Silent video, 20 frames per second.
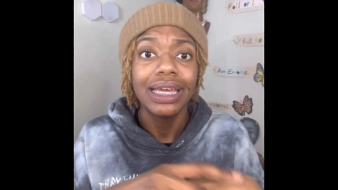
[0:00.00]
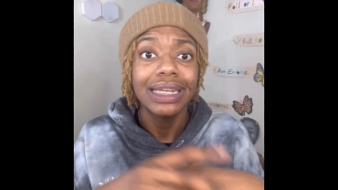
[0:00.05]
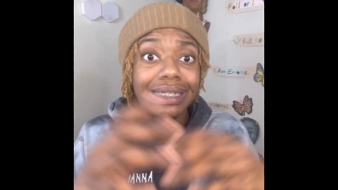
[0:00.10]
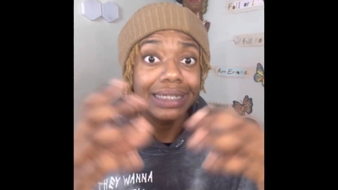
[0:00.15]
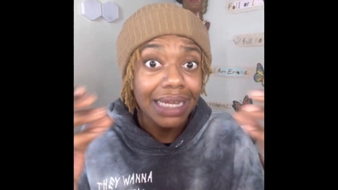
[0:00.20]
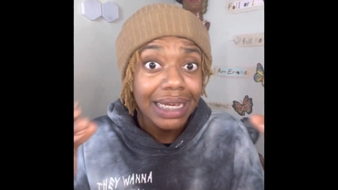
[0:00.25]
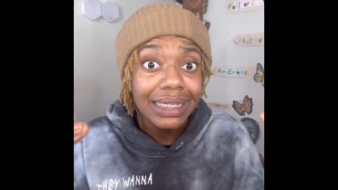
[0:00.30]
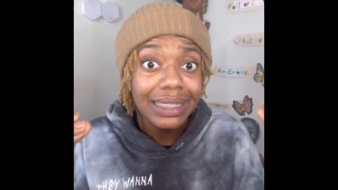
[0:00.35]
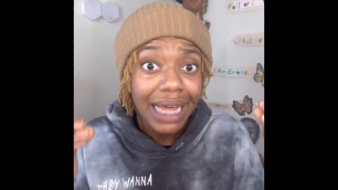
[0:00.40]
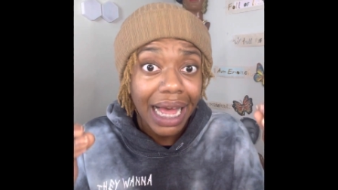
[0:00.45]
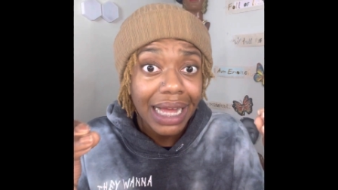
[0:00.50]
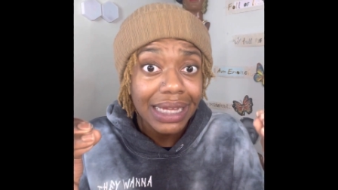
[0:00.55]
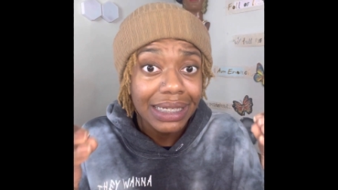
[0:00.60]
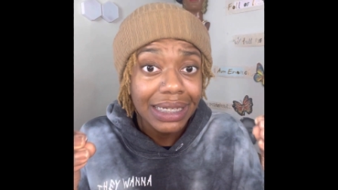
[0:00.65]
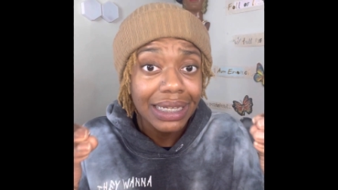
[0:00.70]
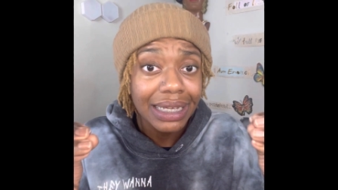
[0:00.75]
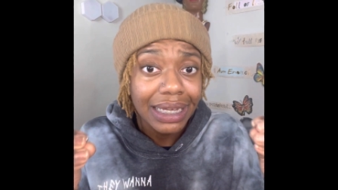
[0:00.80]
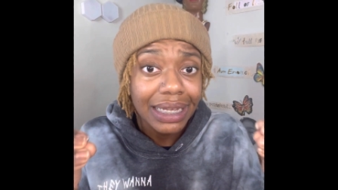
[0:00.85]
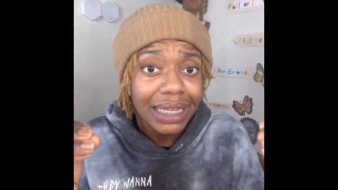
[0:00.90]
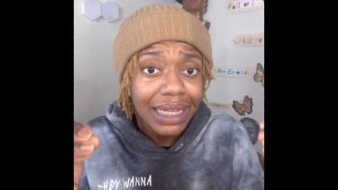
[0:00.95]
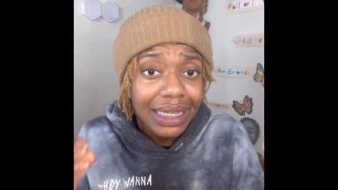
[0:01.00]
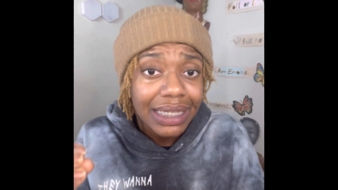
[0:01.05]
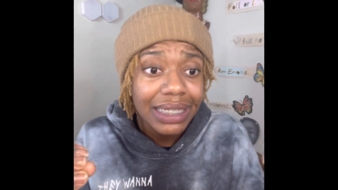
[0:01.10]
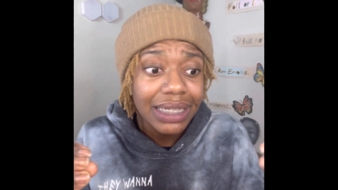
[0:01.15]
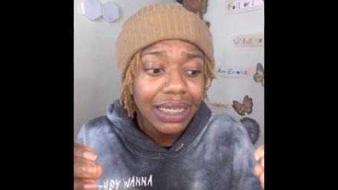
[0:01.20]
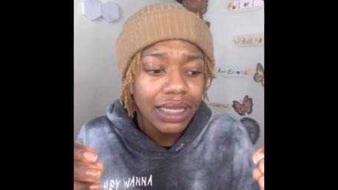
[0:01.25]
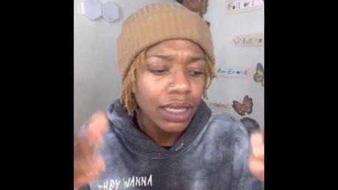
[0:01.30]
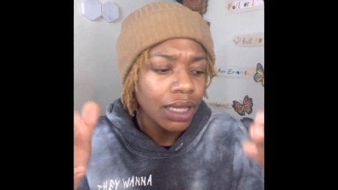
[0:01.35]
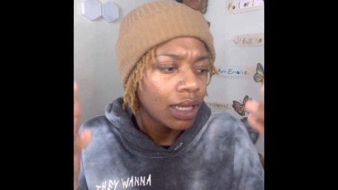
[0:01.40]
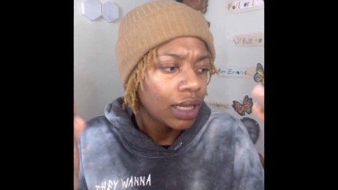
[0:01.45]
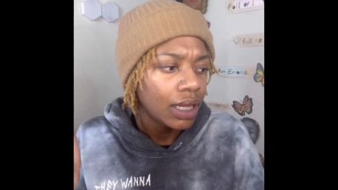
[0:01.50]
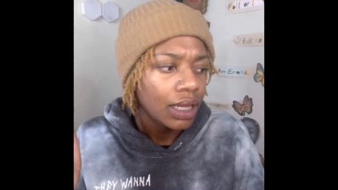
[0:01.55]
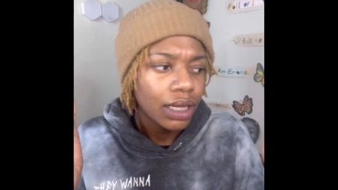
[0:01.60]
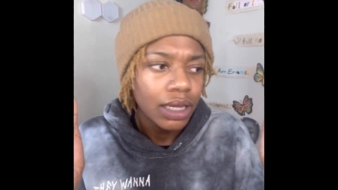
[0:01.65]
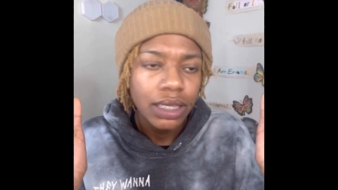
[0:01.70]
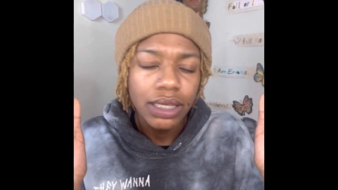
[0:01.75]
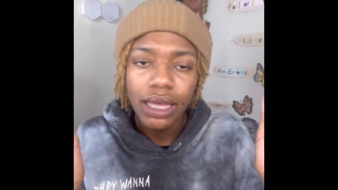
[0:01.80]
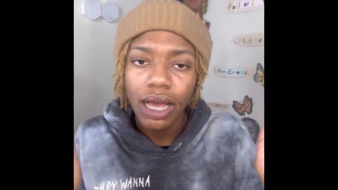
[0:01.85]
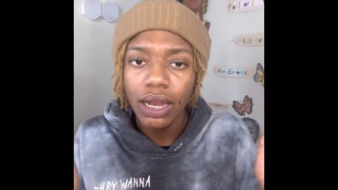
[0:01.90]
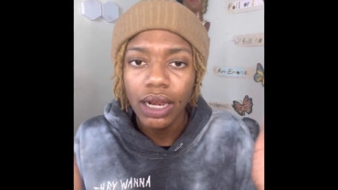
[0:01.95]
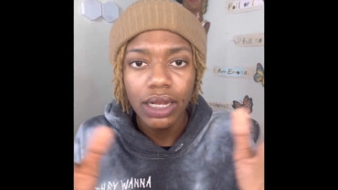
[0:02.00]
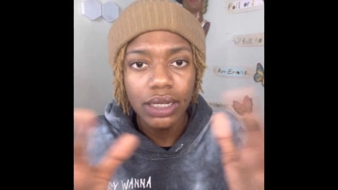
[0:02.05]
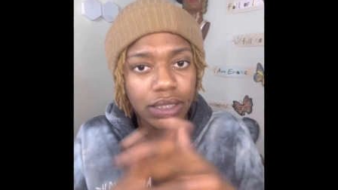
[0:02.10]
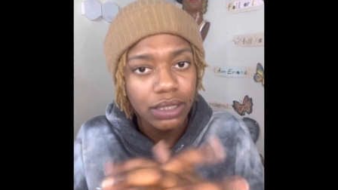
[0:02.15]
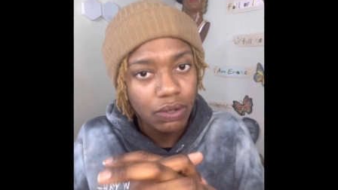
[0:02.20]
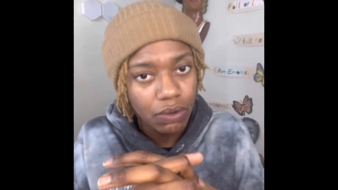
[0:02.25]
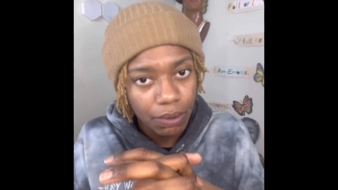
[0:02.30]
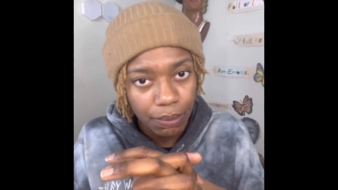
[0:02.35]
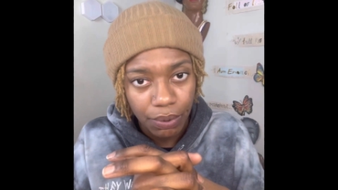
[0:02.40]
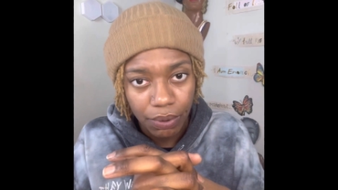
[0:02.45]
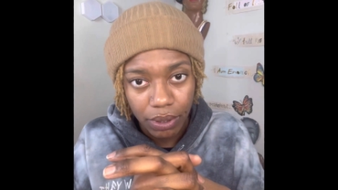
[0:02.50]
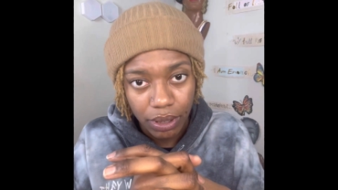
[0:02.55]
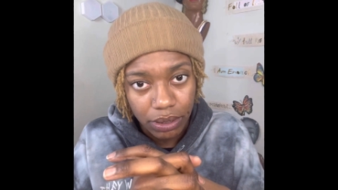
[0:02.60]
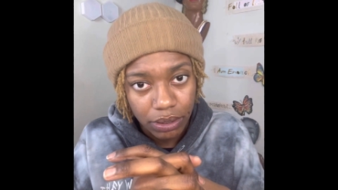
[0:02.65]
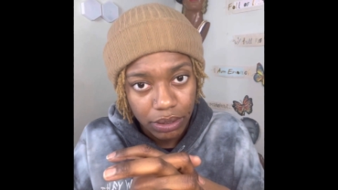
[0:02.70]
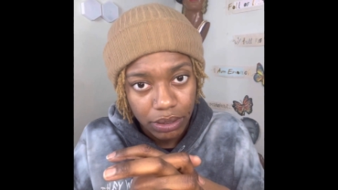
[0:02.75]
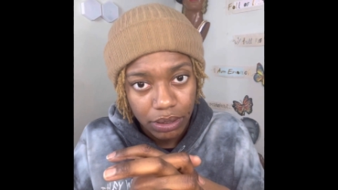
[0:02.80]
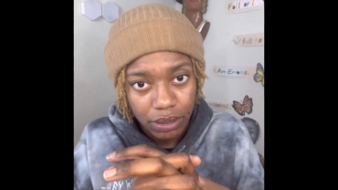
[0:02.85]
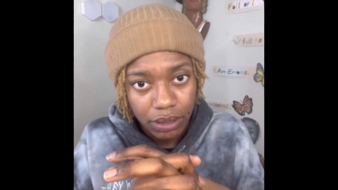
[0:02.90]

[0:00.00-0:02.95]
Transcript: Detoxing and cleansing, y'all, that's so important.